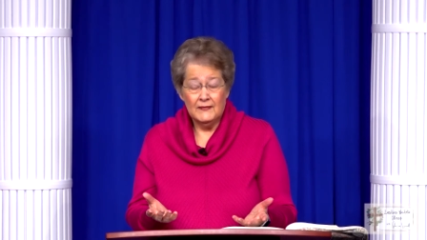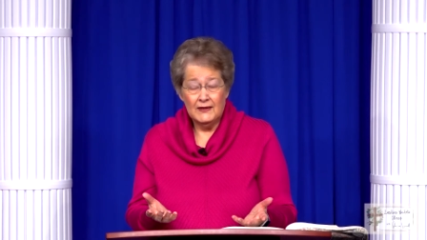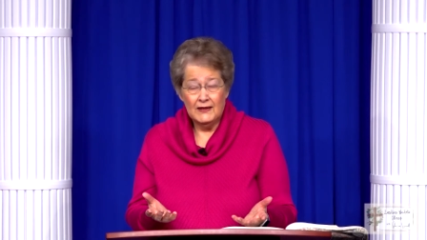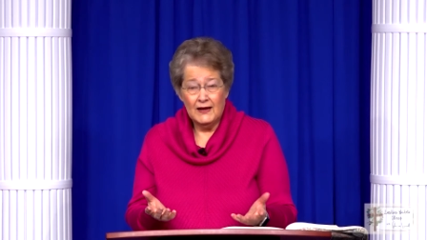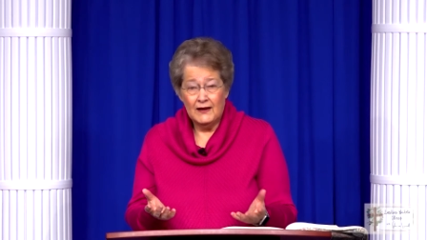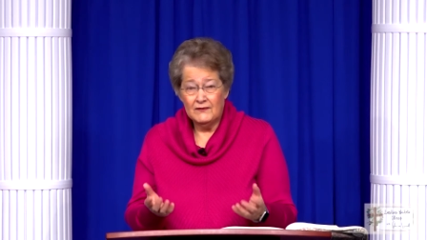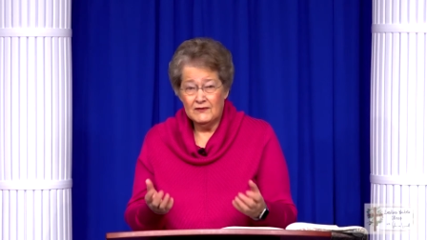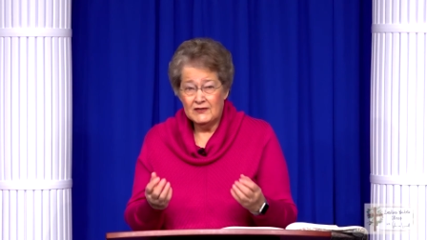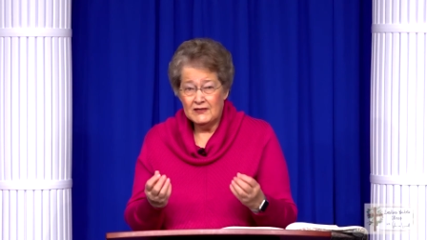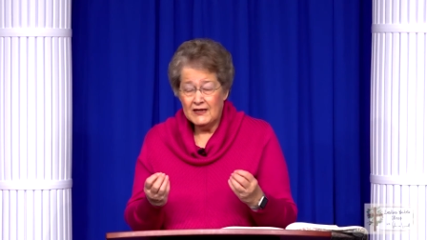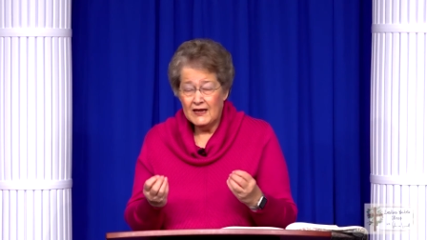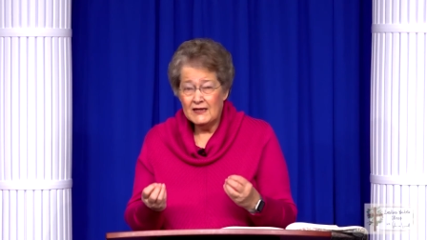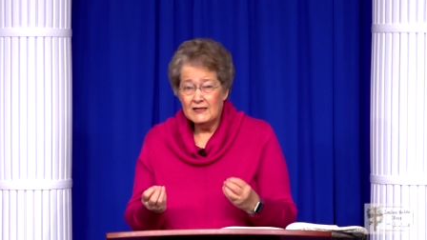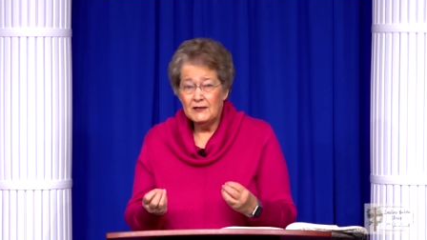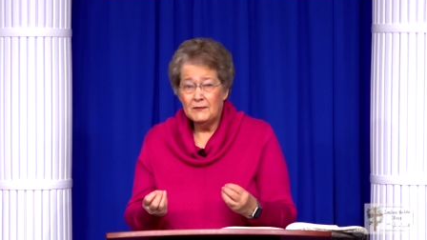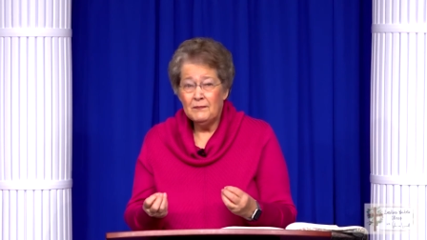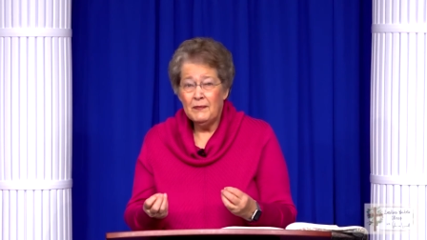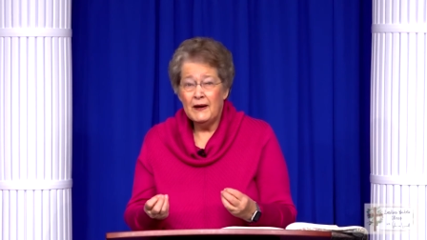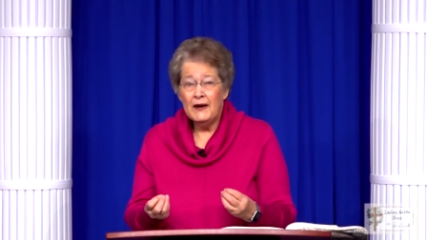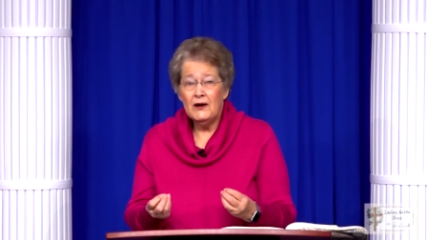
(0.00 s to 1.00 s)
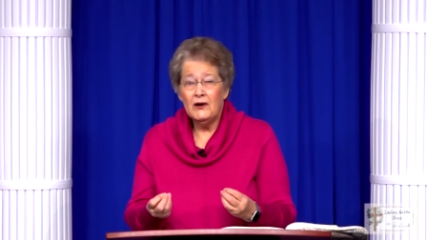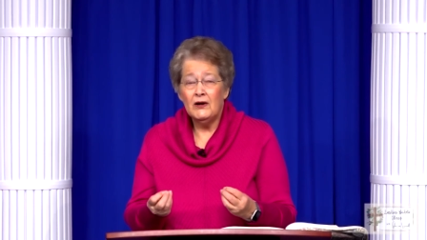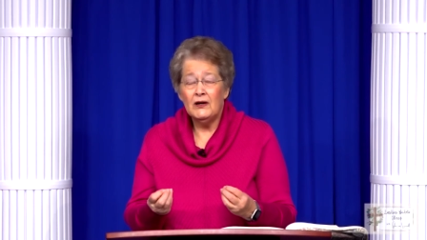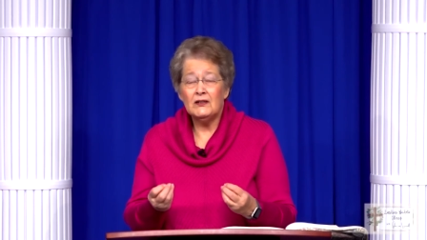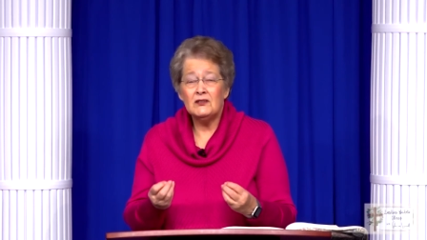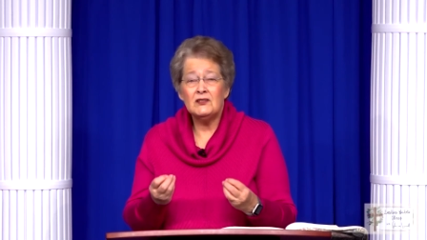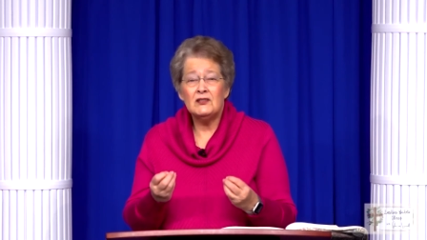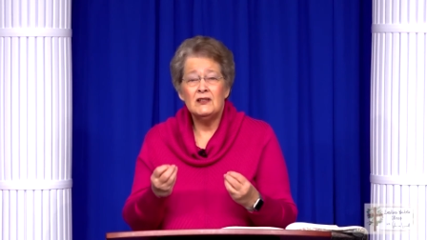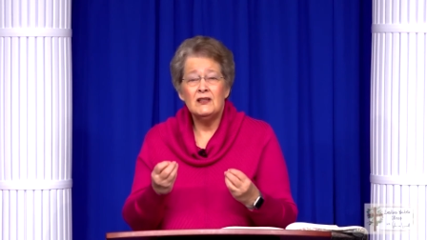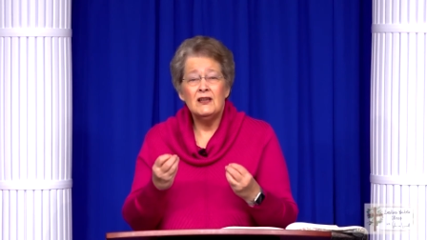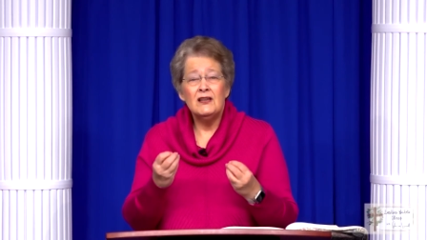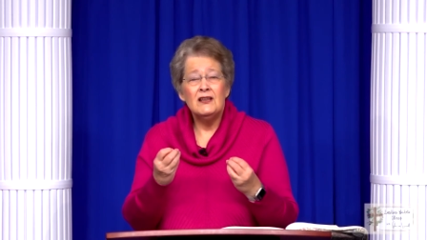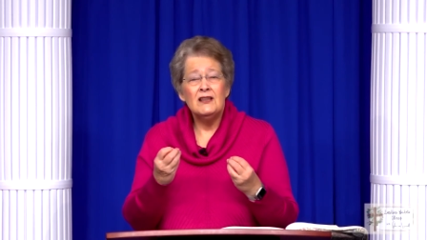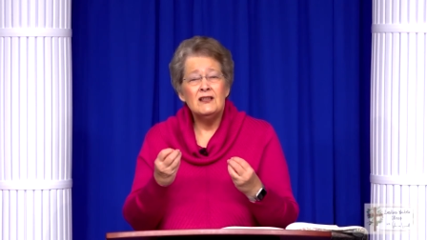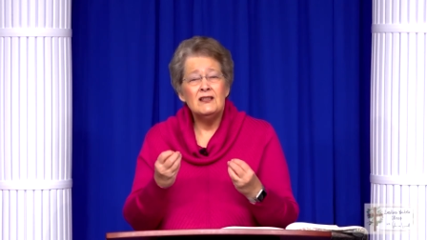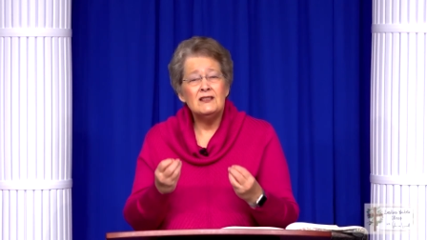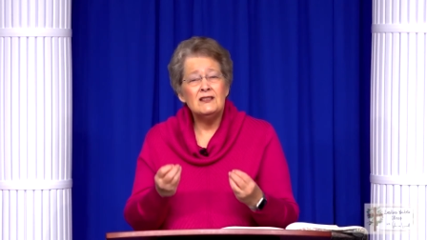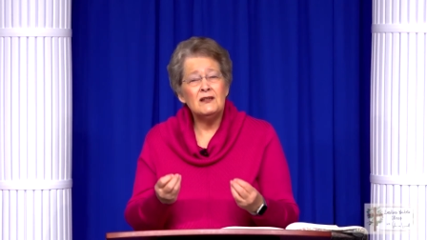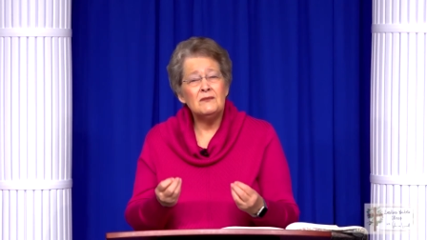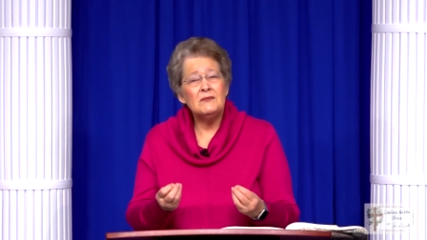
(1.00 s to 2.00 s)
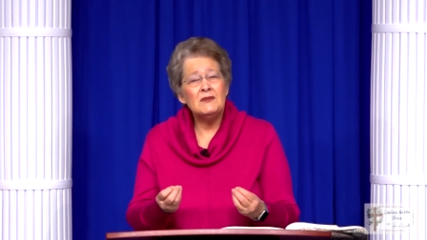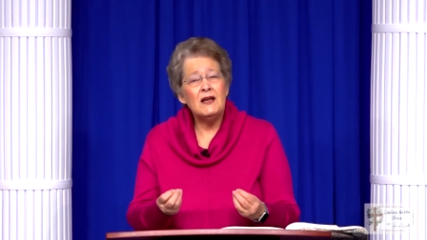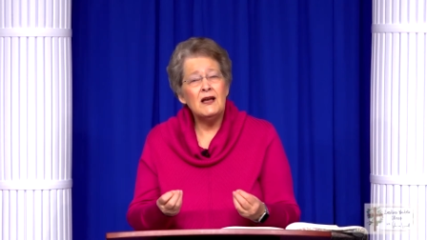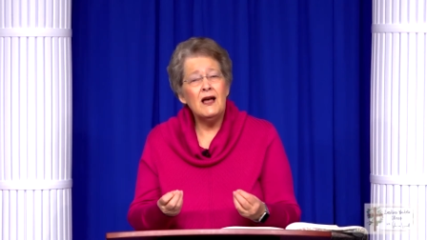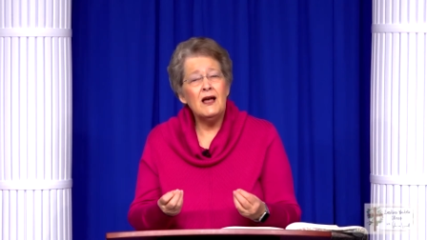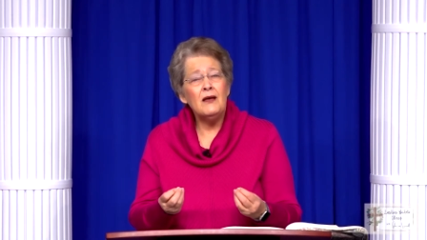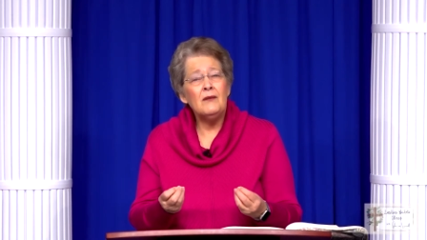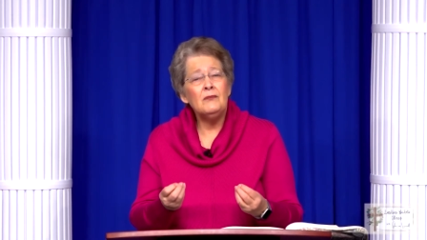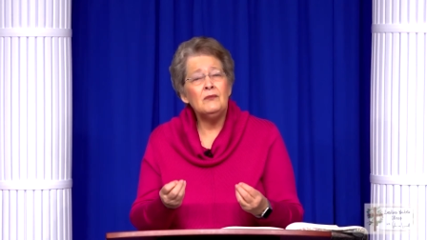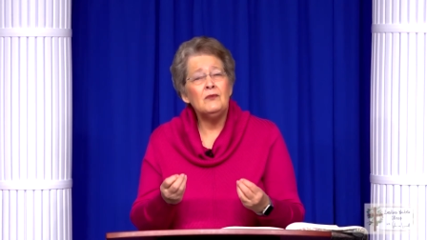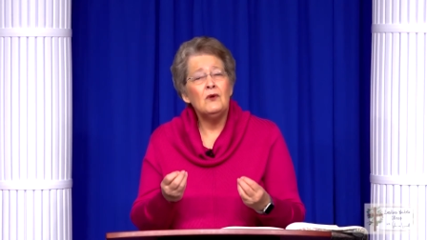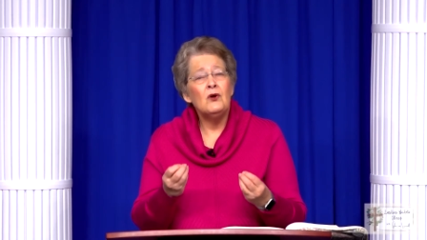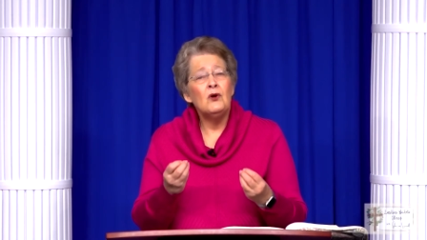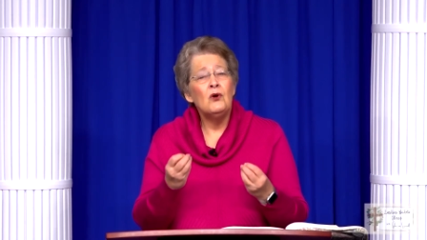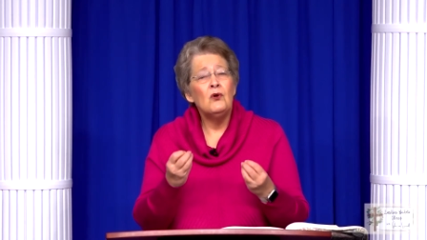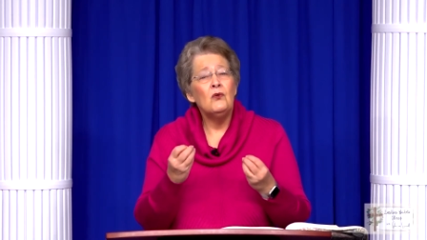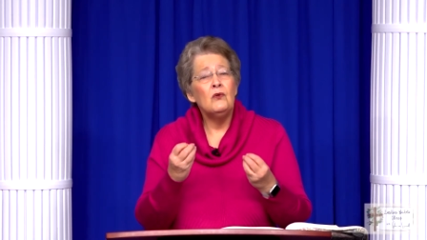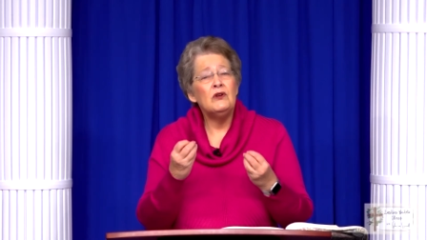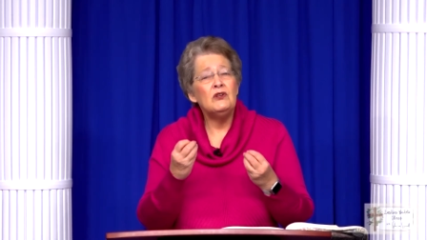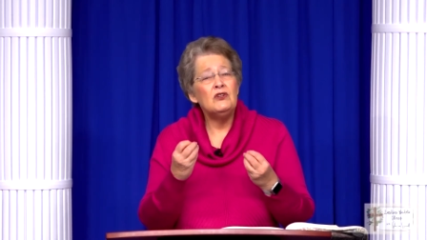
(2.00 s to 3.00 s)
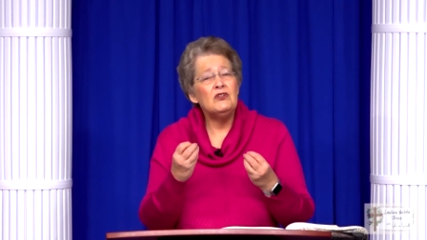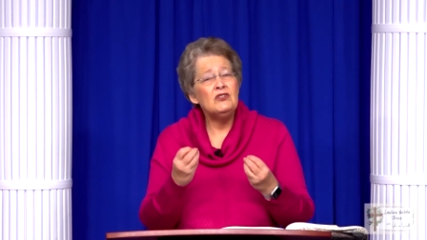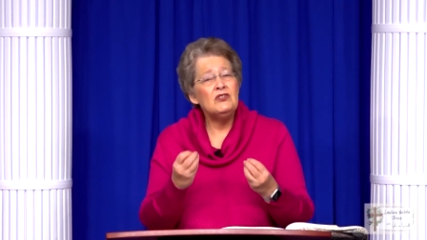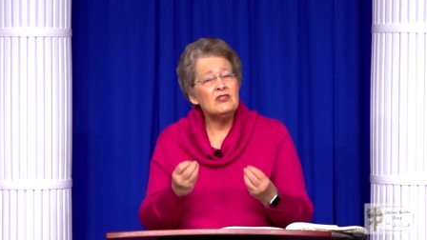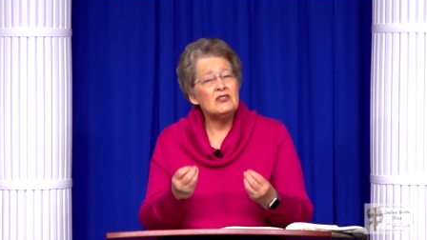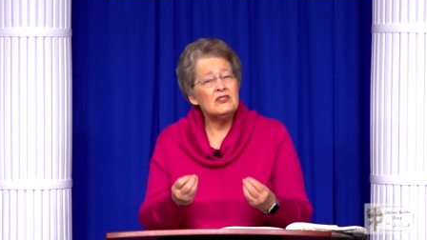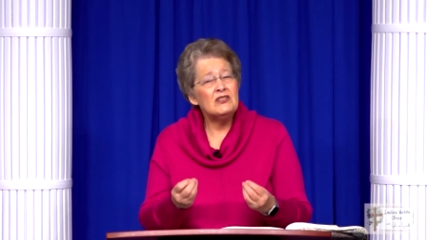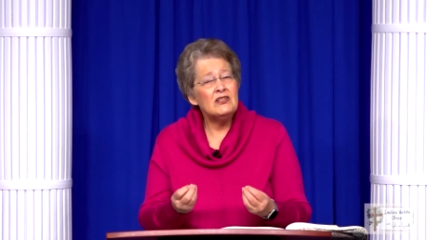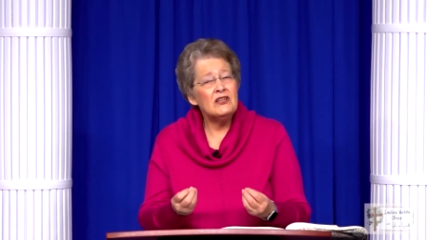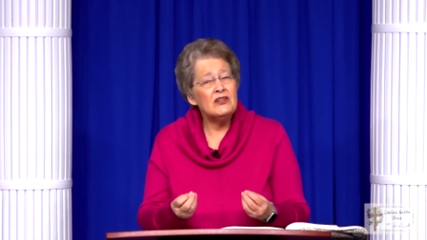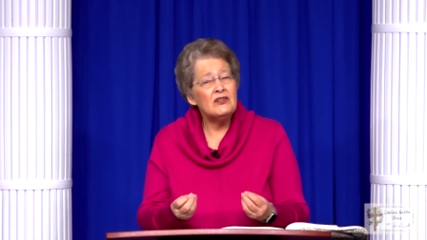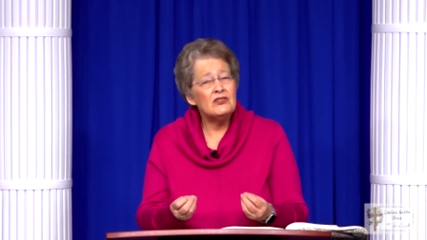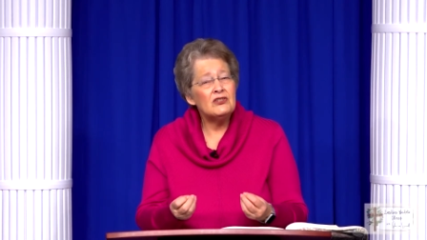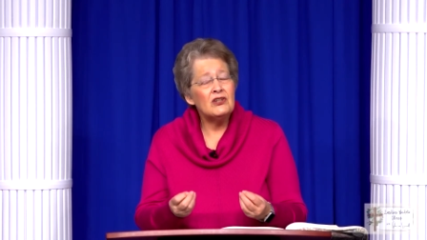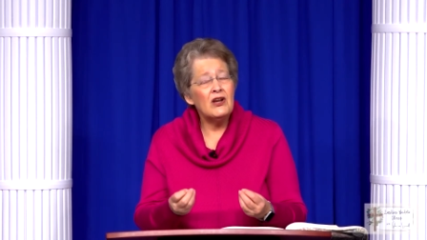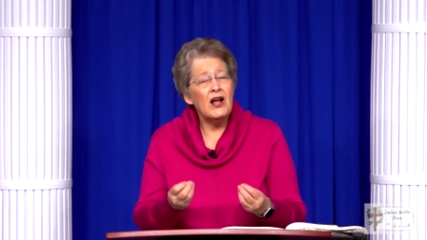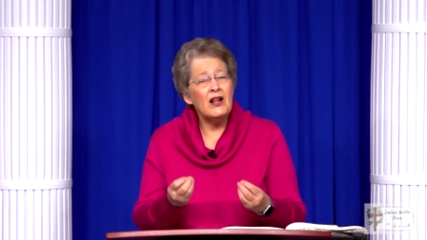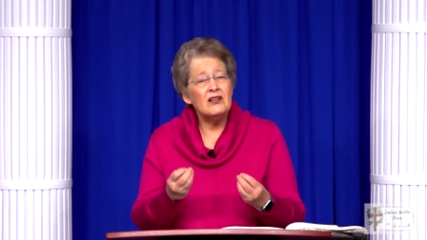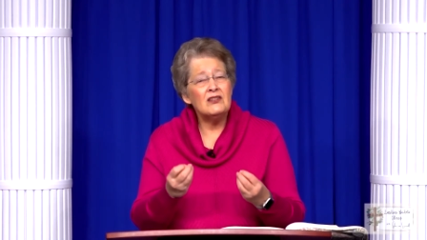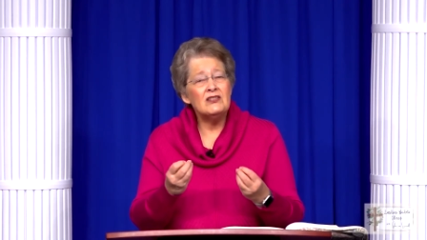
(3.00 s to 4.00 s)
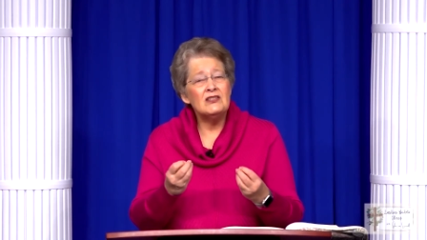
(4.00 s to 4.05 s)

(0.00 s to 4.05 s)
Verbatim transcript: I've said to parents, sometimes when you just see your child